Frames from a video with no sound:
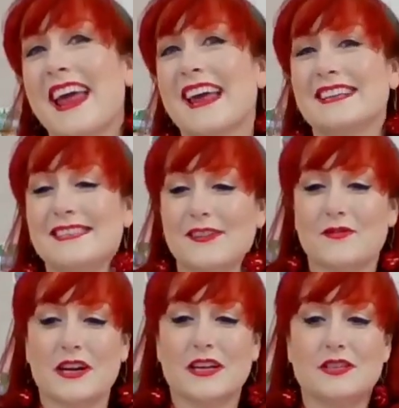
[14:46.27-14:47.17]
And
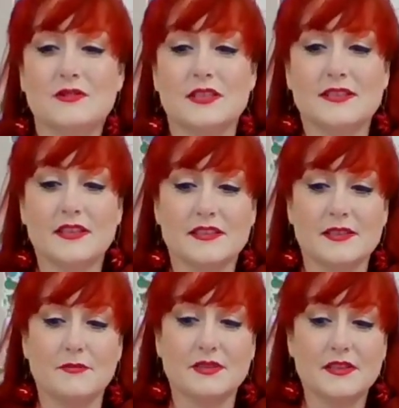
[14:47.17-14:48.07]
so we're going to do this little
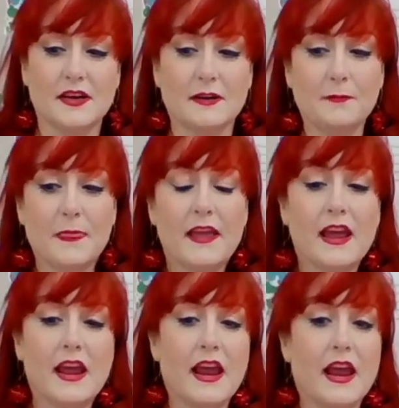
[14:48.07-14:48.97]
simple song,
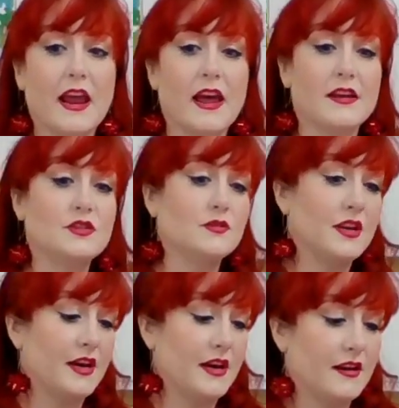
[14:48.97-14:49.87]
and you
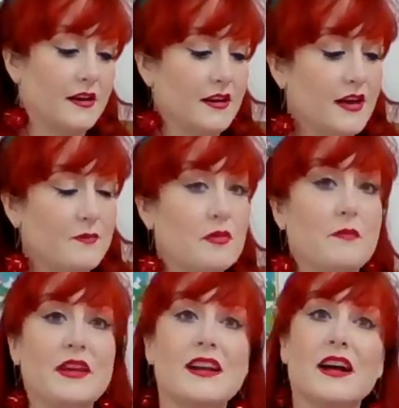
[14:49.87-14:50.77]
can keep the
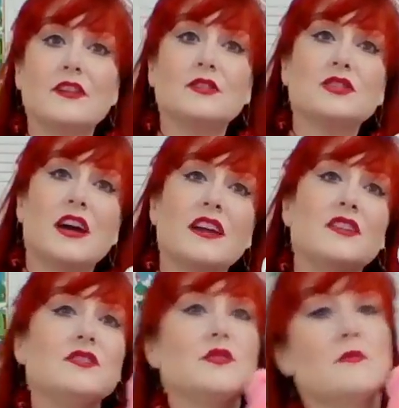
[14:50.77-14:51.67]
beat on your
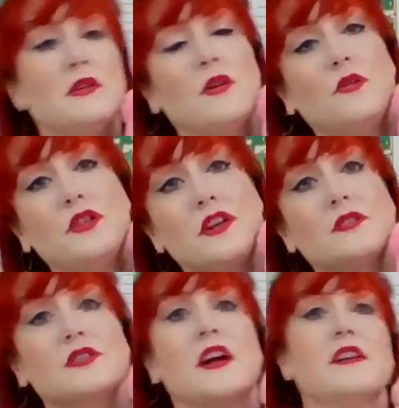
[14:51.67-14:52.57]
child. You could be holding
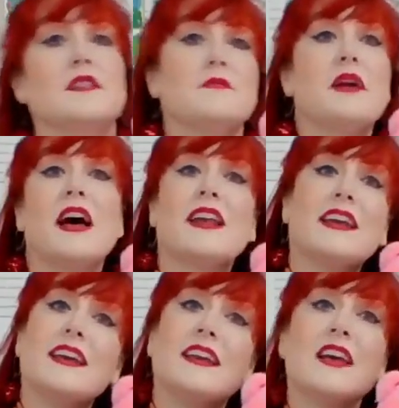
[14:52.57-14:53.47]
your child and
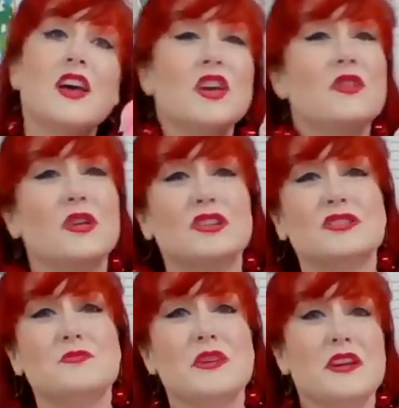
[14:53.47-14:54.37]
patting it. You could
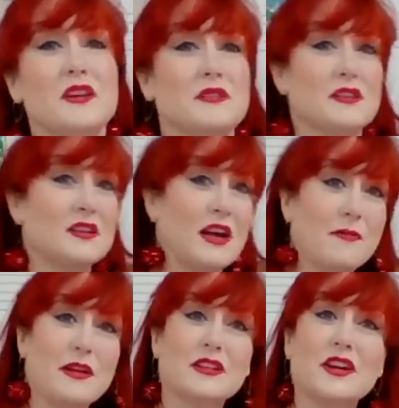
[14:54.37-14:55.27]
just be
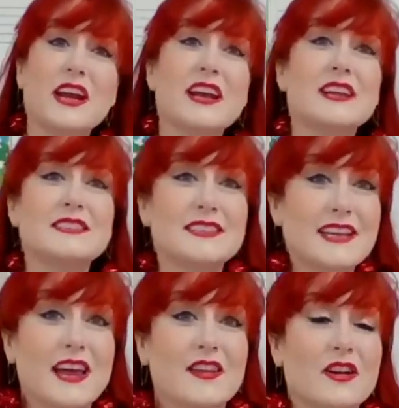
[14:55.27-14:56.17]
clapping their hands
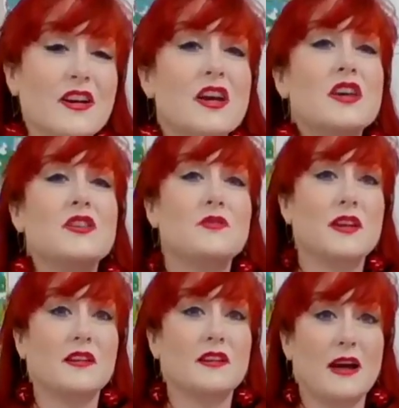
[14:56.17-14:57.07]
together. You
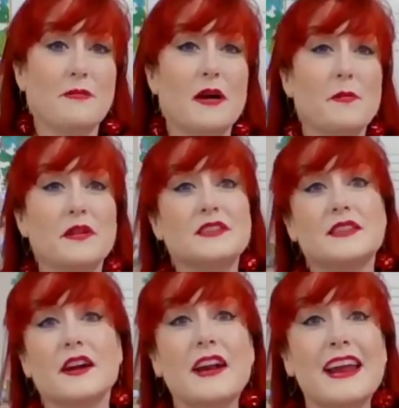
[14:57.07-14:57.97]
can clap up into
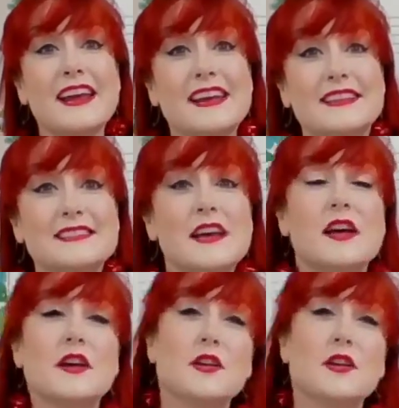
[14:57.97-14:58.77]
their hands.